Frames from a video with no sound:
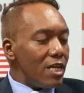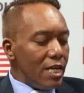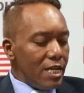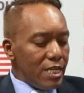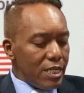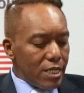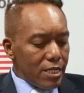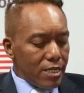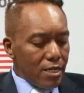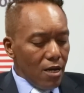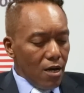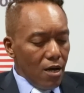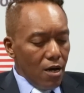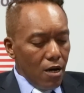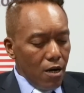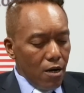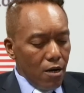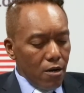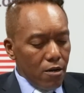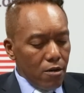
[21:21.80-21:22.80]
Indian
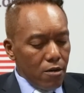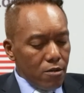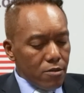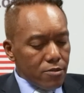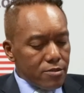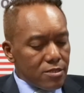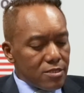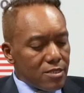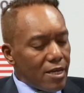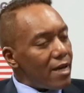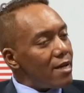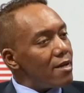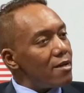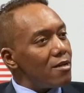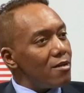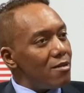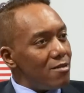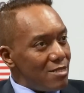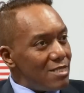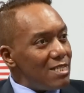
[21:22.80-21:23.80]

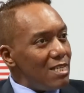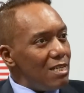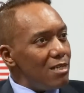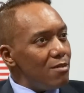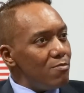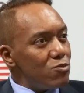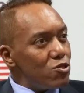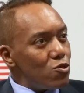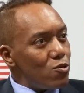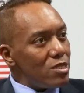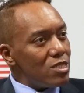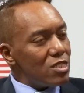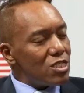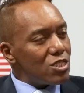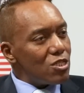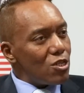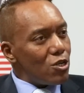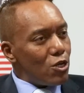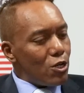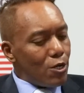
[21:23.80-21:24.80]
tech team to
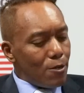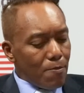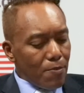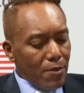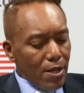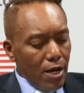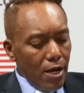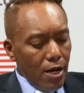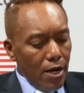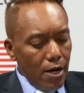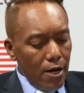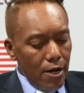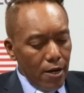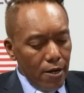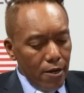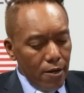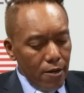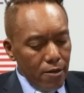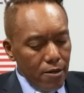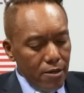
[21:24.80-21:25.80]
install
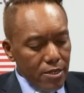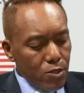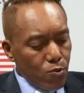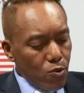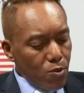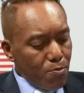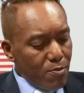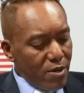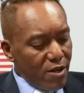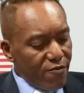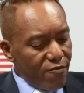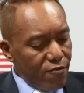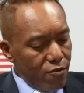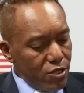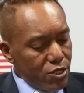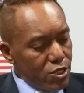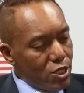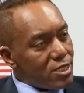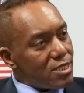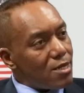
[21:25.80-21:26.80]
equipment for
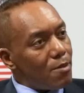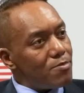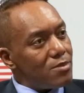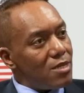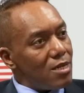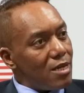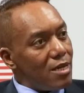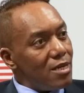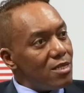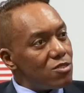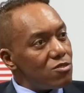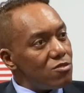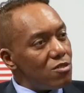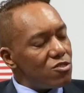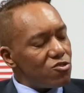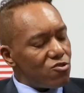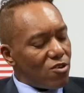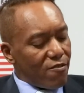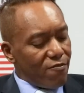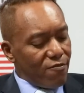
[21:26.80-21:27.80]
intercepting
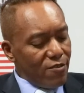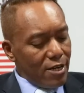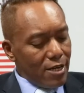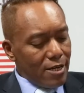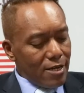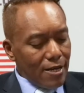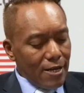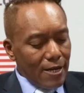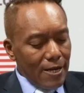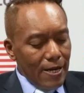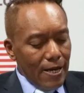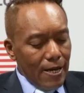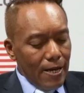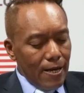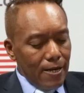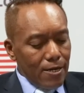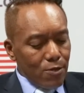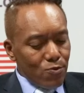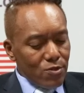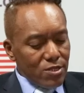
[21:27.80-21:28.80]
internet traffic,
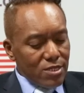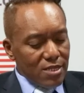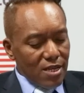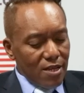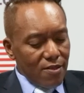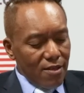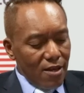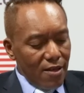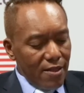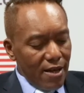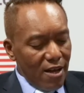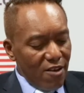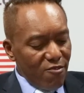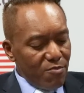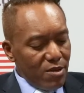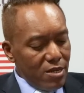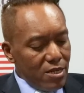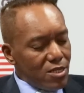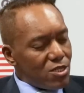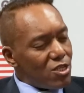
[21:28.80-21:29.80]
and it was said that there
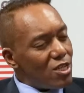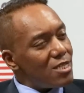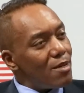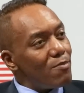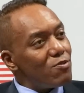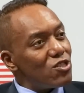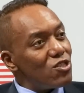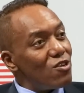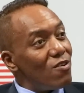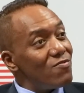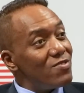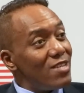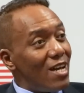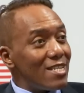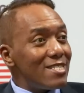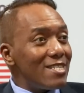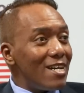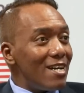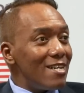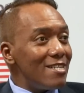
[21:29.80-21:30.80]
have been interception of
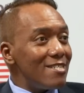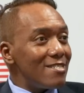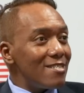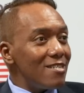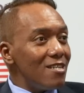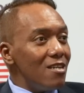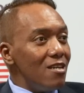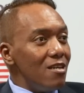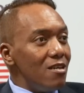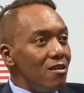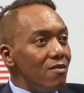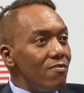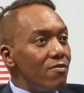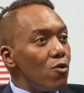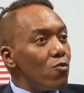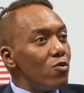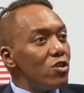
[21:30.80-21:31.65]
data in the